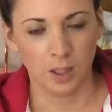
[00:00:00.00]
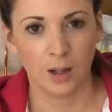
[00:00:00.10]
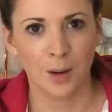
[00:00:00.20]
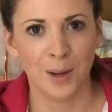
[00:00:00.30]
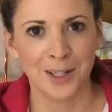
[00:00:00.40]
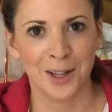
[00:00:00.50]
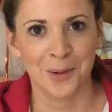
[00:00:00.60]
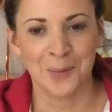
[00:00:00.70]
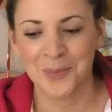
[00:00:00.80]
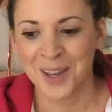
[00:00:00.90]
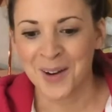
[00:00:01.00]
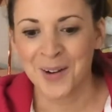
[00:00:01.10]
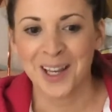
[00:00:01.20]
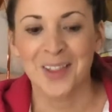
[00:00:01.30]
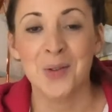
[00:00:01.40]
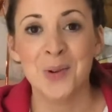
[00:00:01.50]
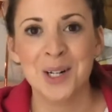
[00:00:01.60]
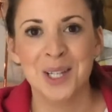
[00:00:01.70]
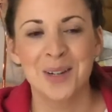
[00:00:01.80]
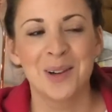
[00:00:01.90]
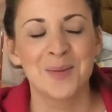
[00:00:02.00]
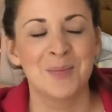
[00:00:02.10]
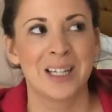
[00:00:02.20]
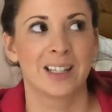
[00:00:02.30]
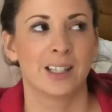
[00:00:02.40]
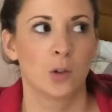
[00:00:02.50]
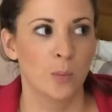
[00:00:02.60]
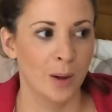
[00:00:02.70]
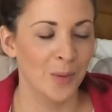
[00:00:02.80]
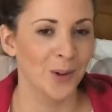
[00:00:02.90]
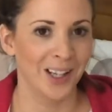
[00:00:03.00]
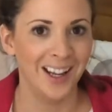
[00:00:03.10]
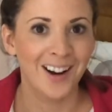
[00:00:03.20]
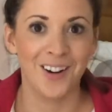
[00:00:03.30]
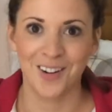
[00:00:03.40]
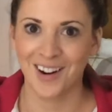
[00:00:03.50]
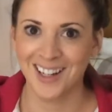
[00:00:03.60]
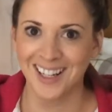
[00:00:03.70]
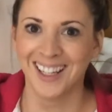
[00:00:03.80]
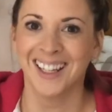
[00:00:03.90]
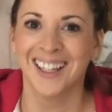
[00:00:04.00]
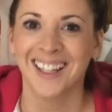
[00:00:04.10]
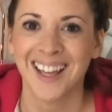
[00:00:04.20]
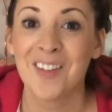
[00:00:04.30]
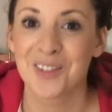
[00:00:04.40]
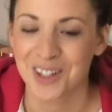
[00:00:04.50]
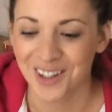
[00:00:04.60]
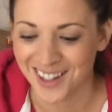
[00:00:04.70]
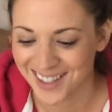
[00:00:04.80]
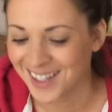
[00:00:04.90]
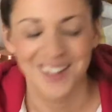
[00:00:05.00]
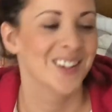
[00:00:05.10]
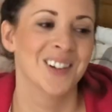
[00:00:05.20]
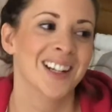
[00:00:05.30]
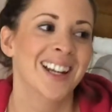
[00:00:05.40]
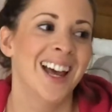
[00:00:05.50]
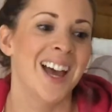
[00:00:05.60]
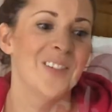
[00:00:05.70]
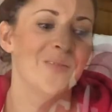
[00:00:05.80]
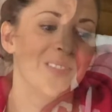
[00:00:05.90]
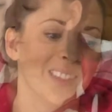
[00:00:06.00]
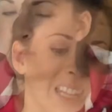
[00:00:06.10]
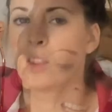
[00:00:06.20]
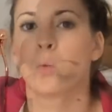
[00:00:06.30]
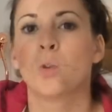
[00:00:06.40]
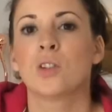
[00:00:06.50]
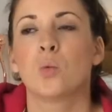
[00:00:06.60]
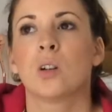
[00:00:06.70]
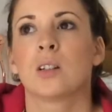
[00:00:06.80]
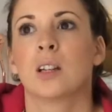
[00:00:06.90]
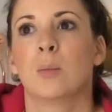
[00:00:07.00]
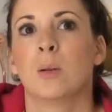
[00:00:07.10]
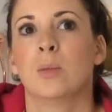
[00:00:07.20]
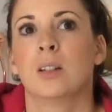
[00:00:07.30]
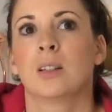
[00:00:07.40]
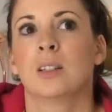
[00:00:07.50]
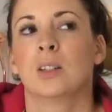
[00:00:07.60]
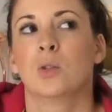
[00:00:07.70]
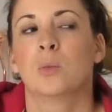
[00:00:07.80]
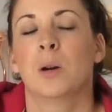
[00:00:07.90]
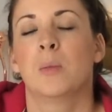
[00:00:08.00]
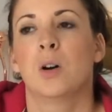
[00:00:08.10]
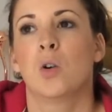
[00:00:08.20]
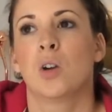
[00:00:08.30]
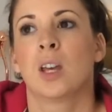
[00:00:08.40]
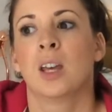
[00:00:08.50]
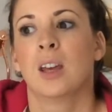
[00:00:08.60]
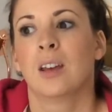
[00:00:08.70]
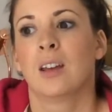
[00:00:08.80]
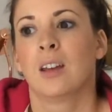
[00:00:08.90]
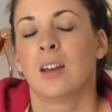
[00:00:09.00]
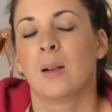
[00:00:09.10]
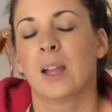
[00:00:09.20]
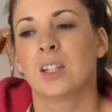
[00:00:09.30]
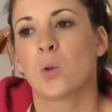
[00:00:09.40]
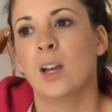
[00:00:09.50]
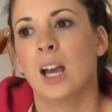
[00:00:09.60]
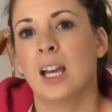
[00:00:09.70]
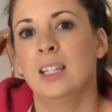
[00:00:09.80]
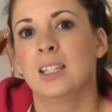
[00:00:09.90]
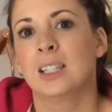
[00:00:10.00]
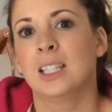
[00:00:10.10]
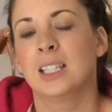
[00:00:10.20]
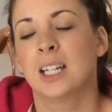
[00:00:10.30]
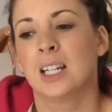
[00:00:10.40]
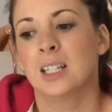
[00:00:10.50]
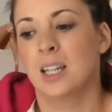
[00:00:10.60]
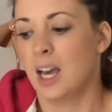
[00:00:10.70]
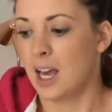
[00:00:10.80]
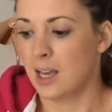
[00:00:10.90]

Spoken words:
I'll come back to that one. Okay, the worst thing about being a stay-at-home mum... Okay, are you ready? There's a lot. No. What's the worst thing about being a stay-at-home mum? Okay. It's quite isolating,